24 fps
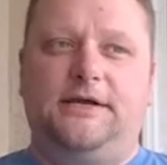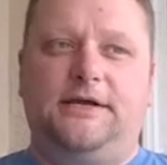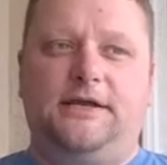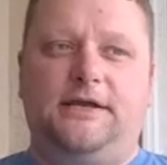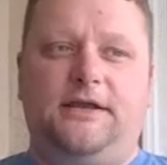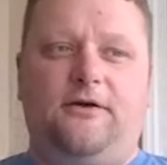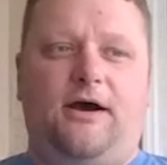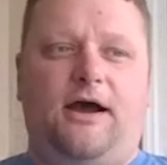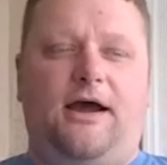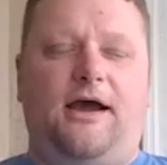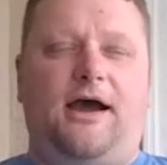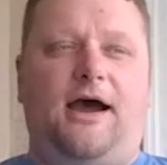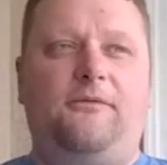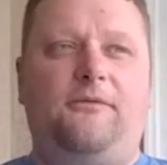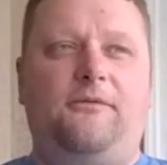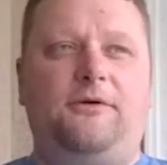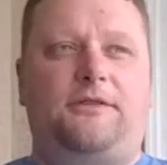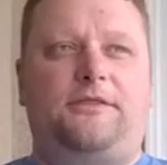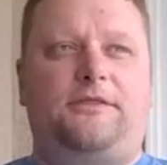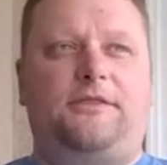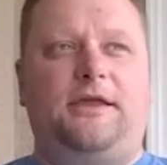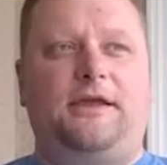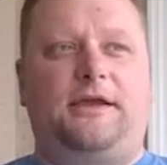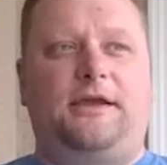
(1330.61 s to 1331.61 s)
you know I, I
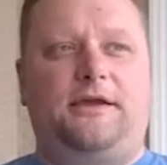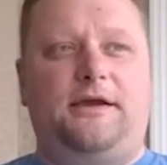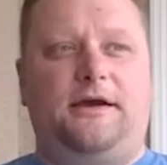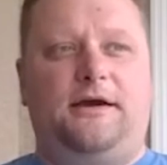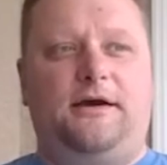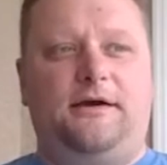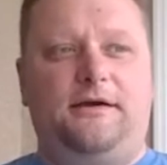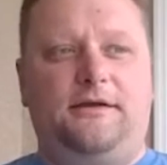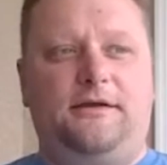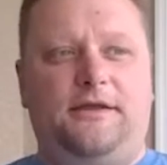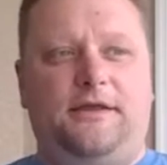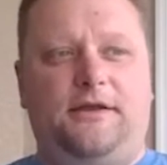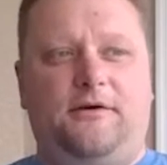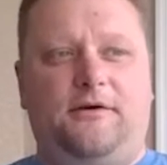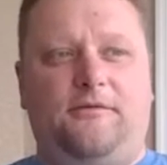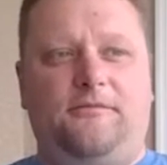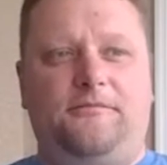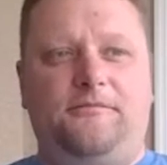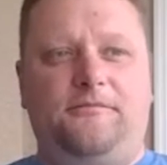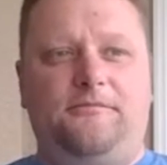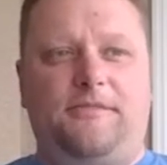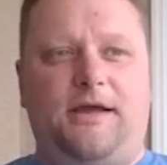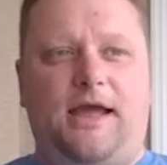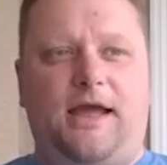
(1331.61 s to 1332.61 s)
would think uh, you
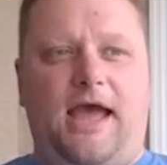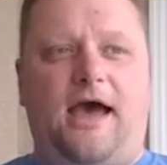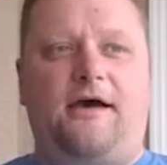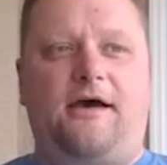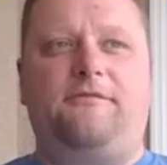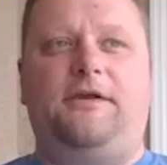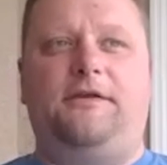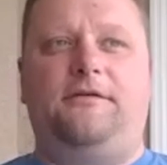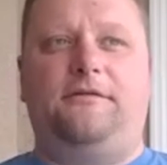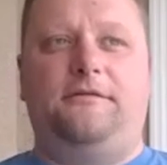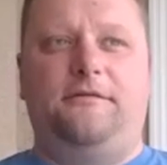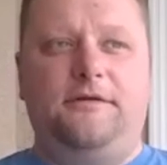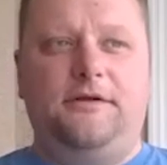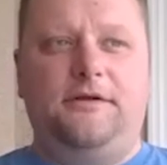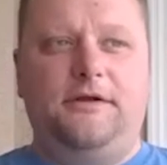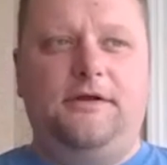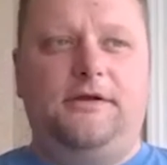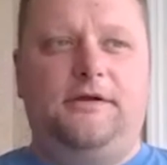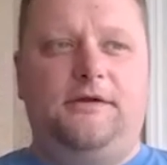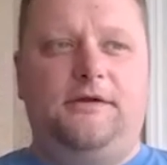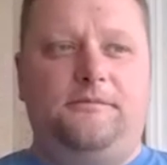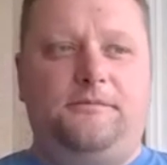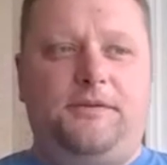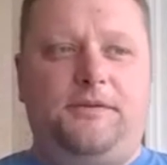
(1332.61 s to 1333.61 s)
know having
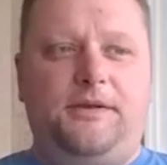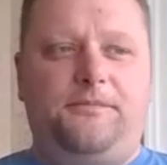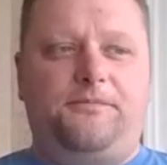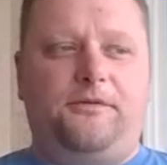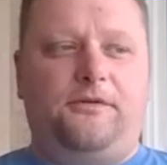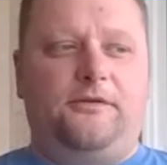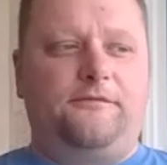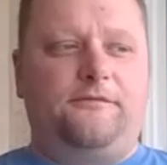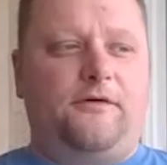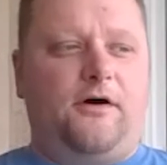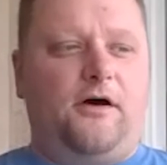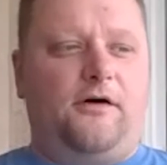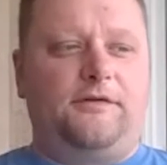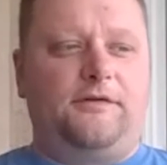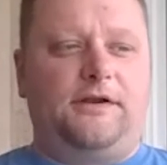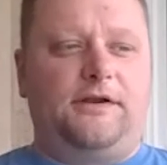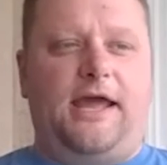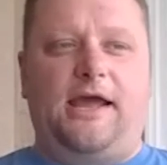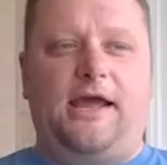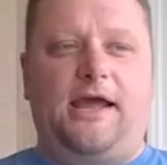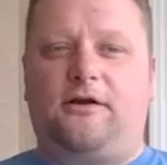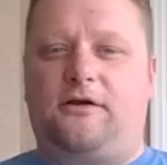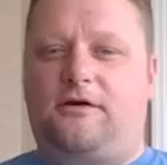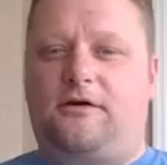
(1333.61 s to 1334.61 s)
people involved in
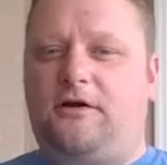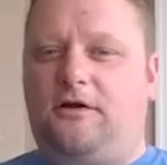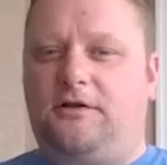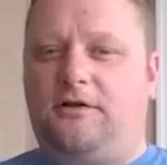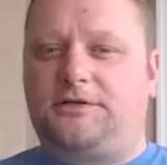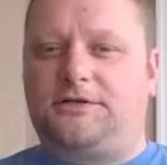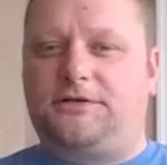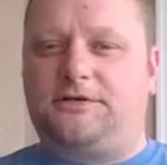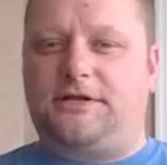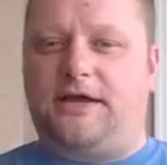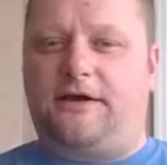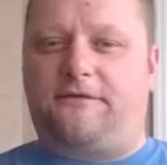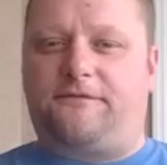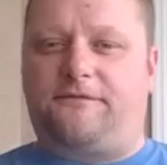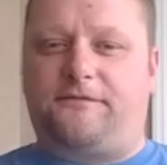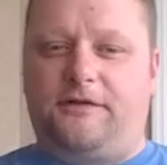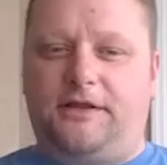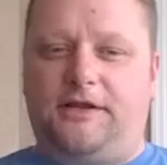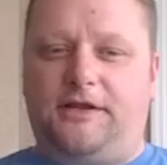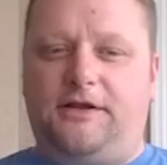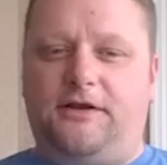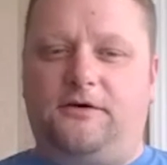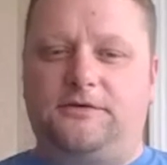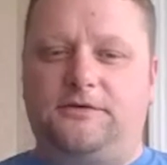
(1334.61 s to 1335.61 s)
agriculture
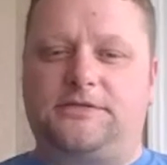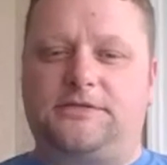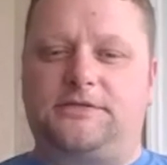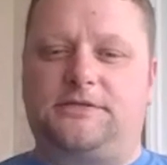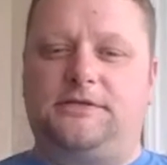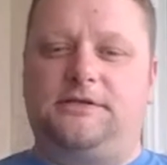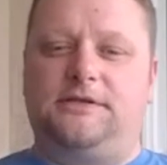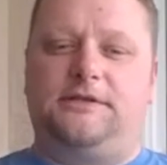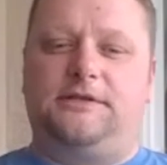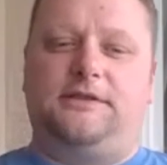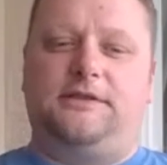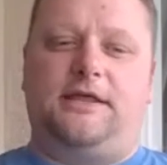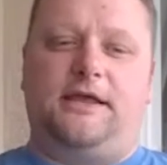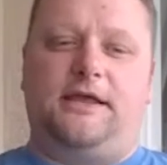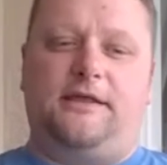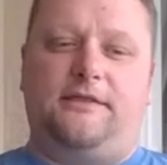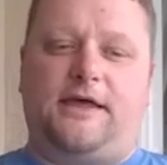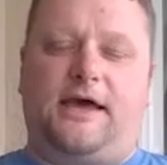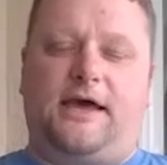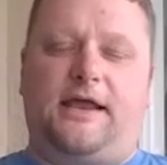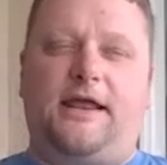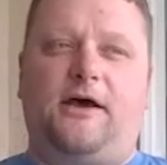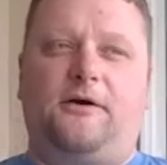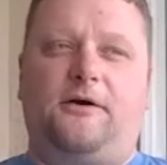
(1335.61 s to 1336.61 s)
definitely knows that
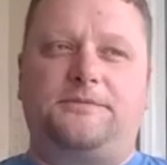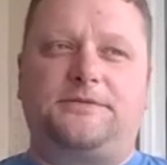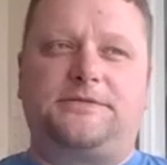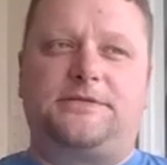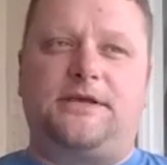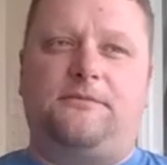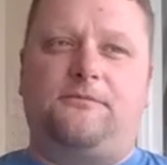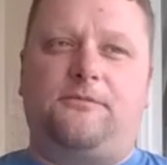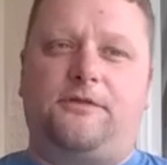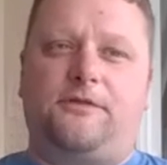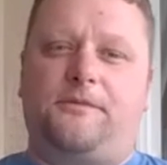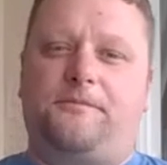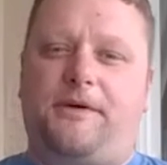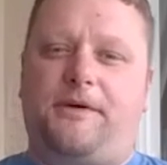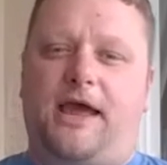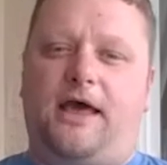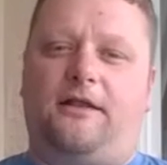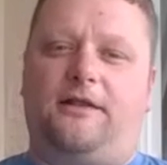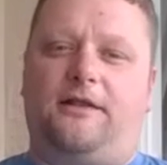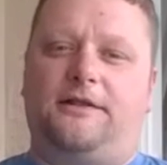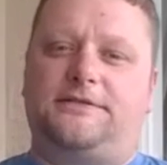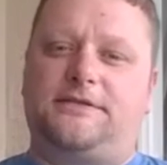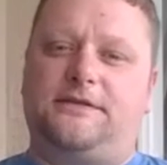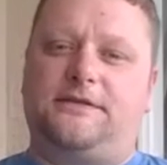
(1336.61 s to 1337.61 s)
that helps them with a
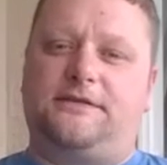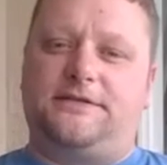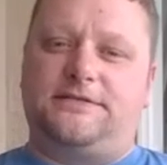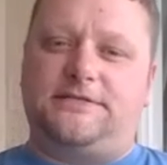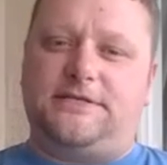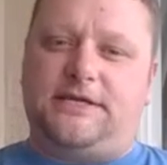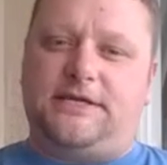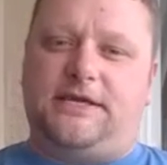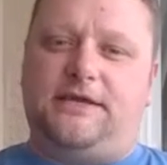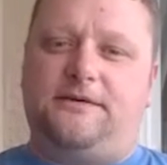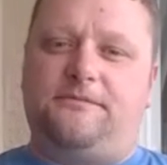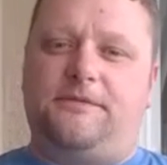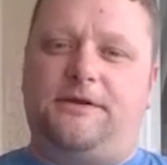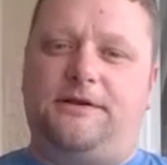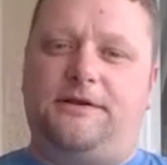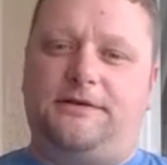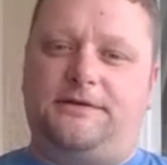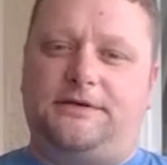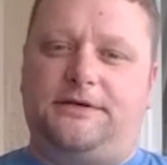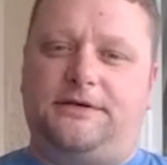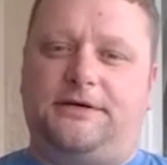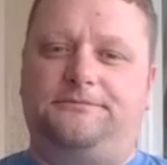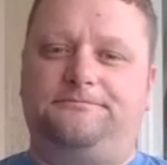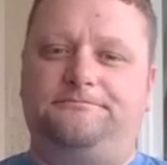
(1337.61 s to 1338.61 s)
balance of the team
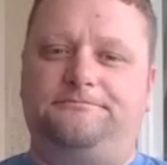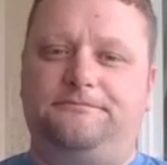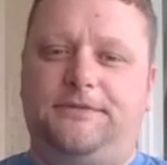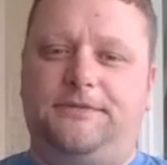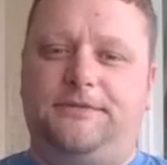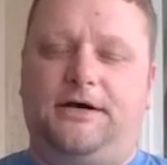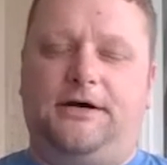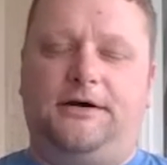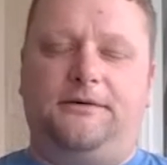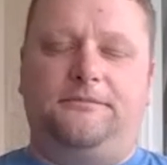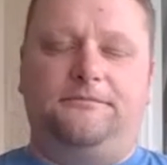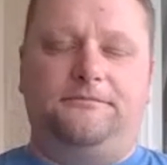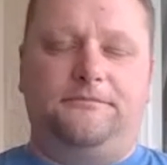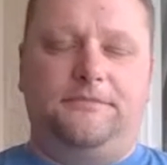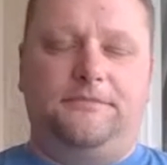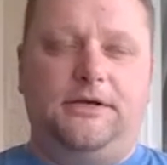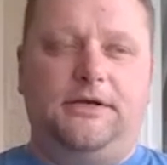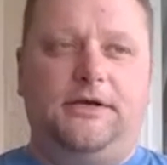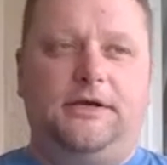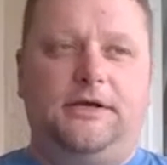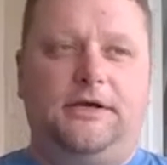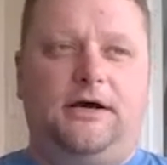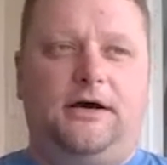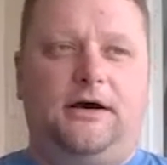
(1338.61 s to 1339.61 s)
and uh, um,
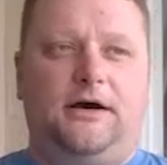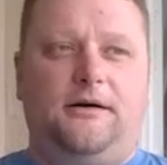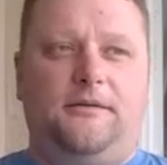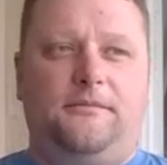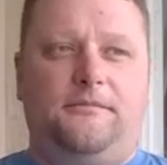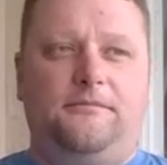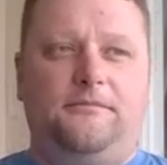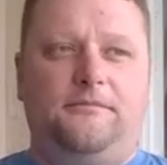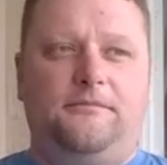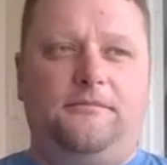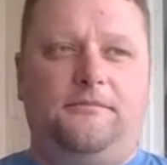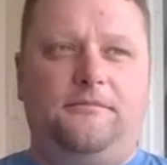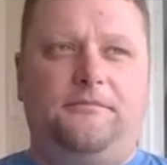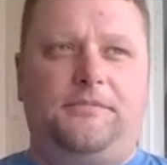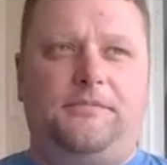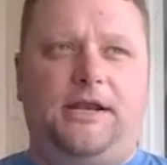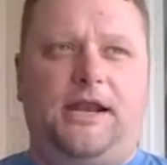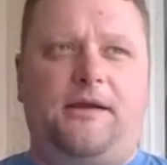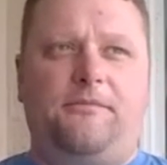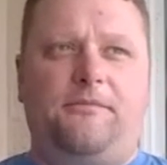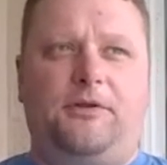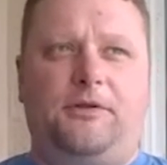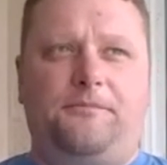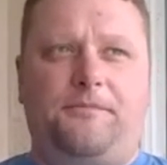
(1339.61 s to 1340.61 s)
um, being
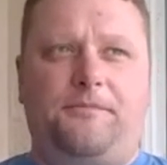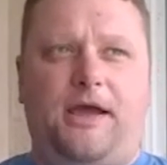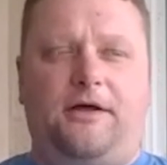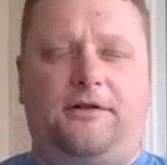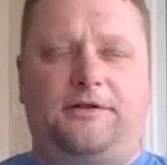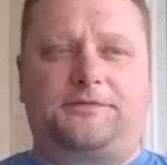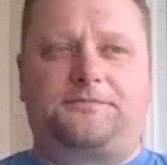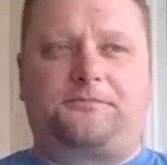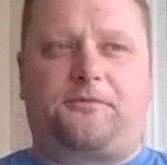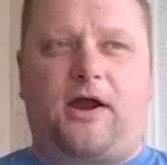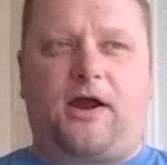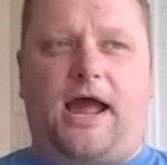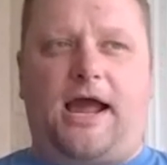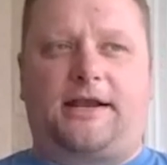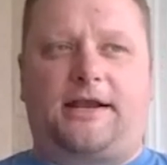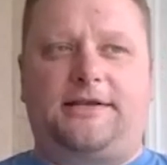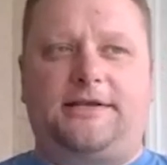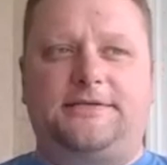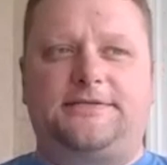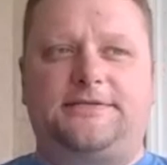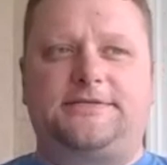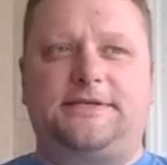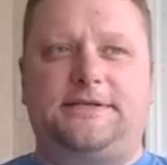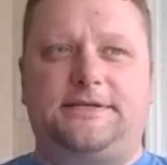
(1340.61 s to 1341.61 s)
able to balance
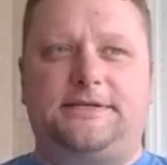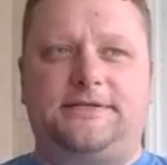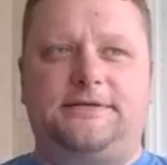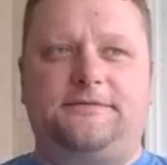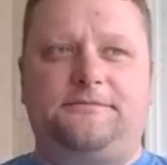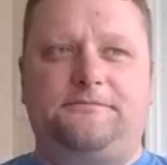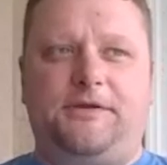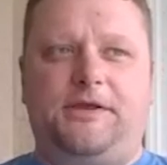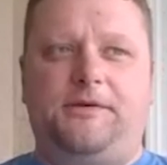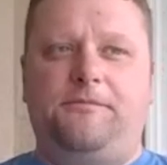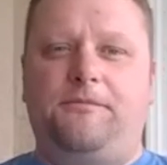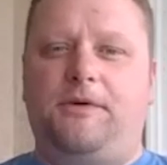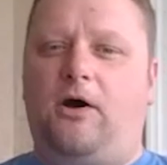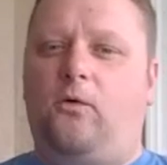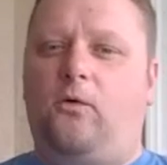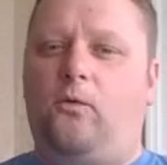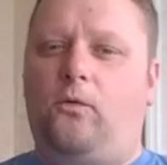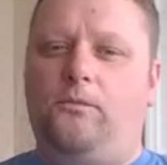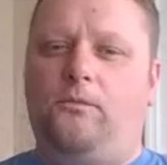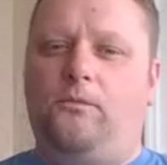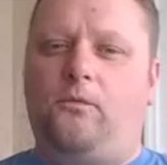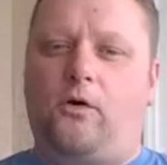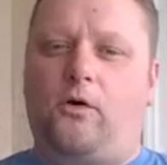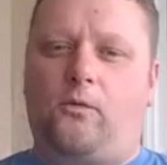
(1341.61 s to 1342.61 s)
practice and to be
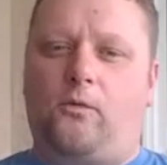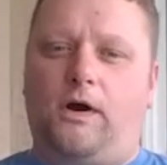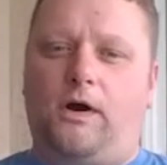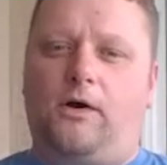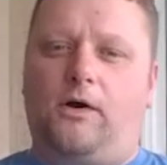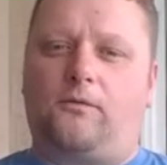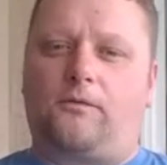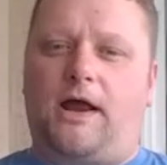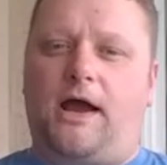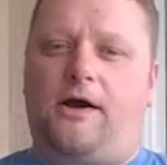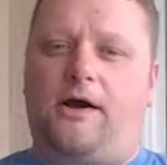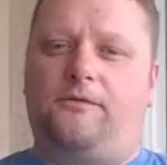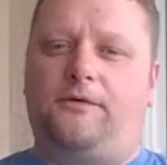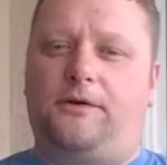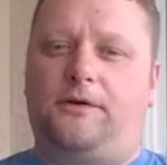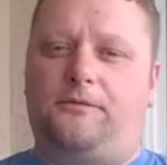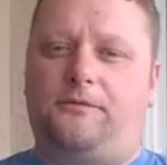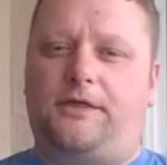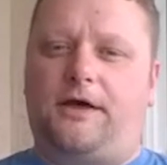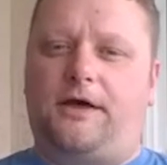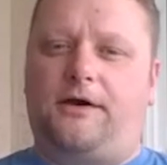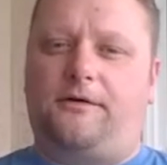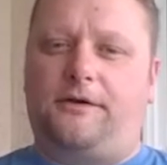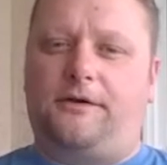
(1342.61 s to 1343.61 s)
more well-rounded
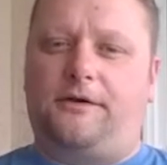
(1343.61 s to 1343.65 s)
without